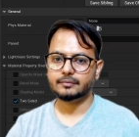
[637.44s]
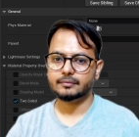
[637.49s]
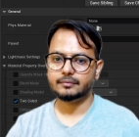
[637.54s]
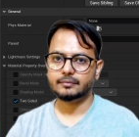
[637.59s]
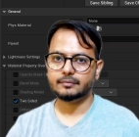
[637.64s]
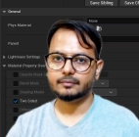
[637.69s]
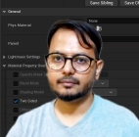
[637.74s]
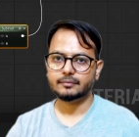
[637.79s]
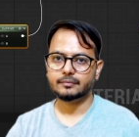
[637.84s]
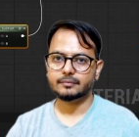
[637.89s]

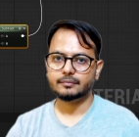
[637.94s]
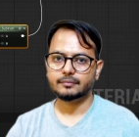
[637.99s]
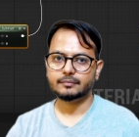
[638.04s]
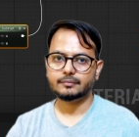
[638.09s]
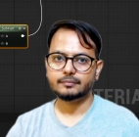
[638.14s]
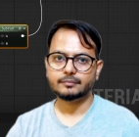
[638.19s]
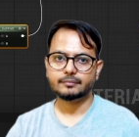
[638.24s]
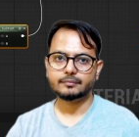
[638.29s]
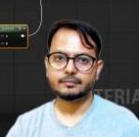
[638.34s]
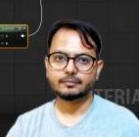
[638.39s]

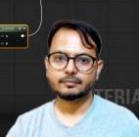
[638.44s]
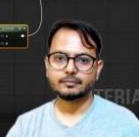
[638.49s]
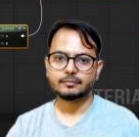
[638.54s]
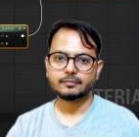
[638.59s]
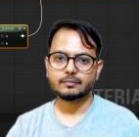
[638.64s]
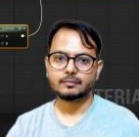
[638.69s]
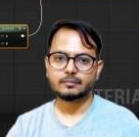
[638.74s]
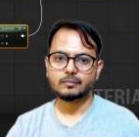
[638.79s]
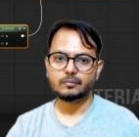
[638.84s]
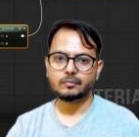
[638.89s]

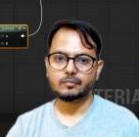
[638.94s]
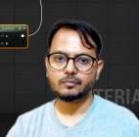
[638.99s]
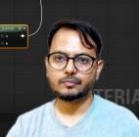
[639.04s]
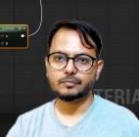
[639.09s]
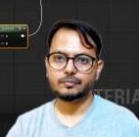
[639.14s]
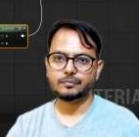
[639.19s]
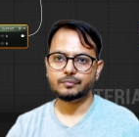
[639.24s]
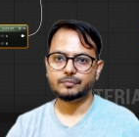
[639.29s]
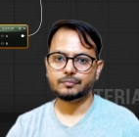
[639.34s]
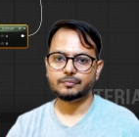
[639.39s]

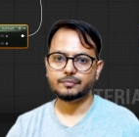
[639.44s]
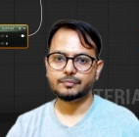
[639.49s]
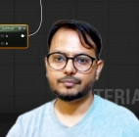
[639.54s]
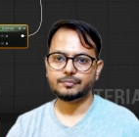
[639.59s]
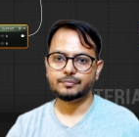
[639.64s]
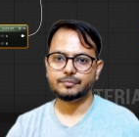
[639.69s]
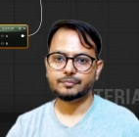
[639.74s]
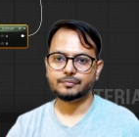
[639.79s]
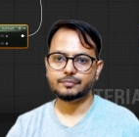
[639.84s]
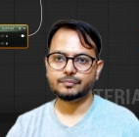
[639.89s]

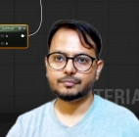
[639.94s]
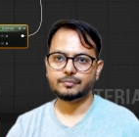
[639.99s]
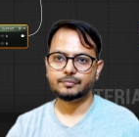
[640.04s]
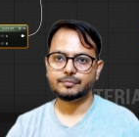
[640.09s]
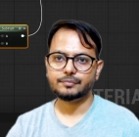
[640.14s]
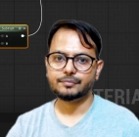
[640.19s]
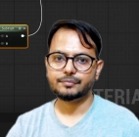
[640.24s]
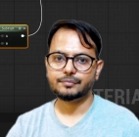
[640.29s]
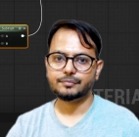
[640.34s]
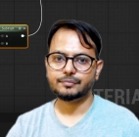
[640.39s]

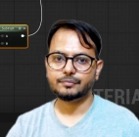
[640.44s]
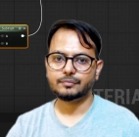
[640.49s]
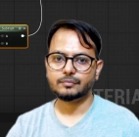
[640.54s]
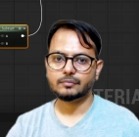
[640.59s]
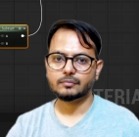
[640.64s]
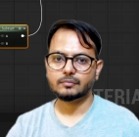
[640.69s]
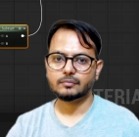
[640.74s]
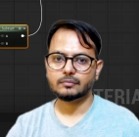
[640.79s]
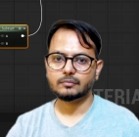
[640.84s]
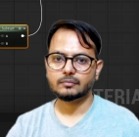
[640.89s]

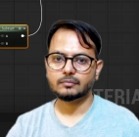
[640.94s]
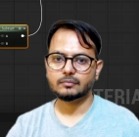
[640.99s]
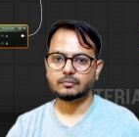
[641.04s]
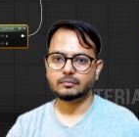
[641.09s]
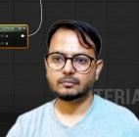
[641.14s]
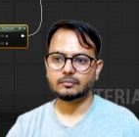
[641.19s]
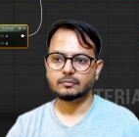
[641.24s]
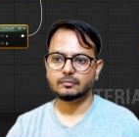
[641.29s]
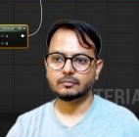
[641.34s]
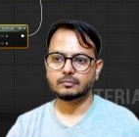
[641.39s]

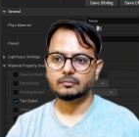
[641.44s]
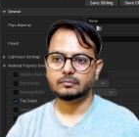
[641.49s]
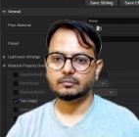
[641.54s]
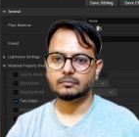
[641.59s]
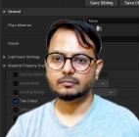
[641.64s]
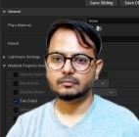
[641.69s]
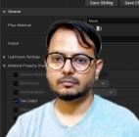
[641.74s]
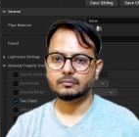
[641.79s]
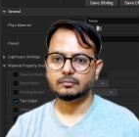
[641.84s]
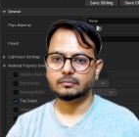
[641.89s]

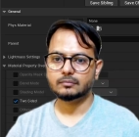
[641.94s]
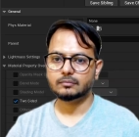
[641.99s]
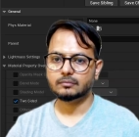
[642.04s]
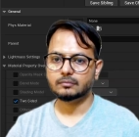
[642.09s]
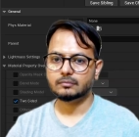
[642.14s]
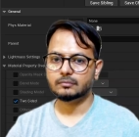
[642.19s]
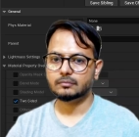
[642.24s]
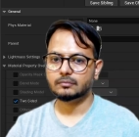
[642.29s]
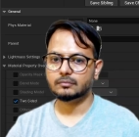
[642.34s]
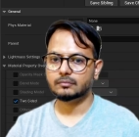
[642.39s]

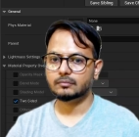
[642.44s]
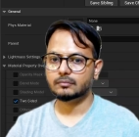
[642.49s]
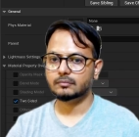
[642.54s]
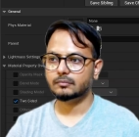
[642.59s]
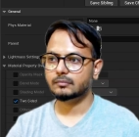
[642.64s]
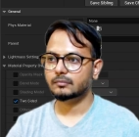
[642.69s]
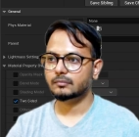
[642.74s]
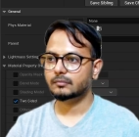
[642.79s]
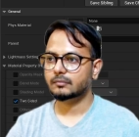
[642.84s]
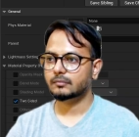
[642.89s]

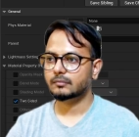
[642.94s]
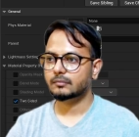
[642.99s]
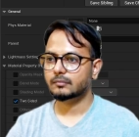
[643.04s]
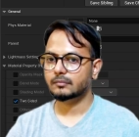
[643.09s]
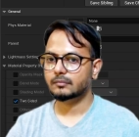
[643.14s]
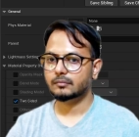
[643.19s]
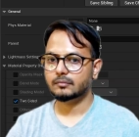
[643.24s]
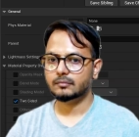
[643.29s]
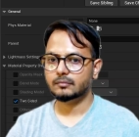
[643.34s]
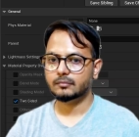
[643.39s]

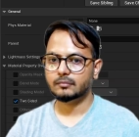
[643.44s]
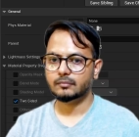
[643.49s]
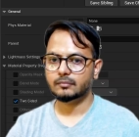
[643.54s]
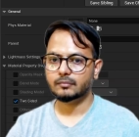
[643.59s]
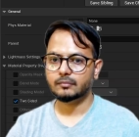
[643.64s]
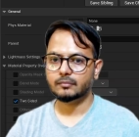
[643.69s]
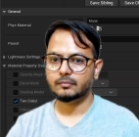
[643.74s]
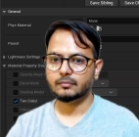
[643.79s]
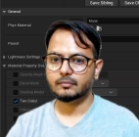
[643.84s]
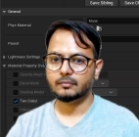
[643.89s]

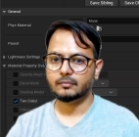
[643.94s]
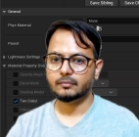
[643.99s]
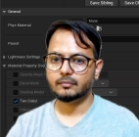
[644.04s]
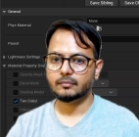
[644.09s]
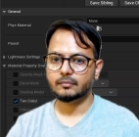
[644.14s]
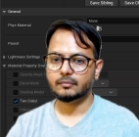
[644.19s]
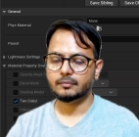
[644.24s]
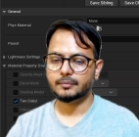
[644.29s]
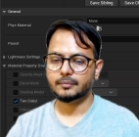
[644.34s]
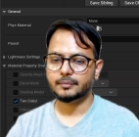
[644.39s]

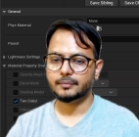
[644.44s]
(silence)